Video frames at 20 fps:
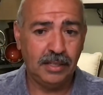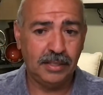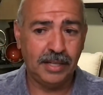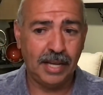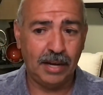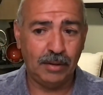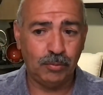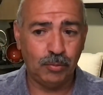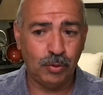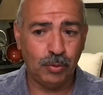
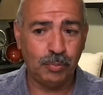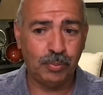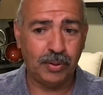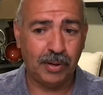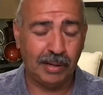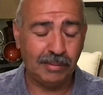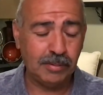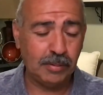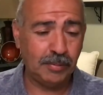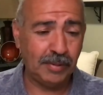that will
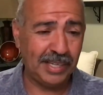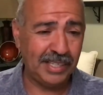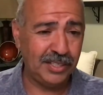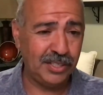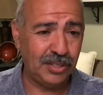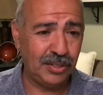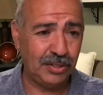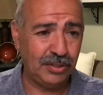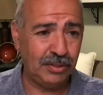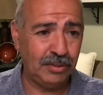
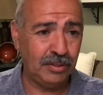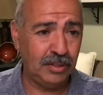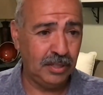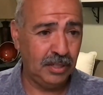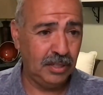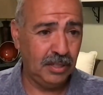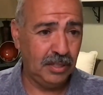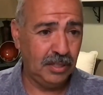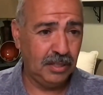probably do